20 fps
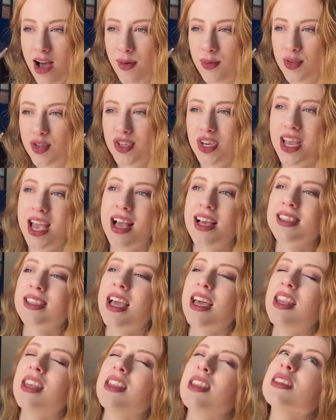She has
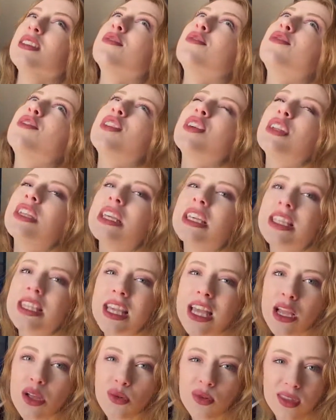kind of this flirty
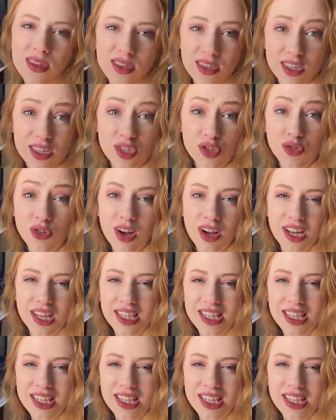thing with this drug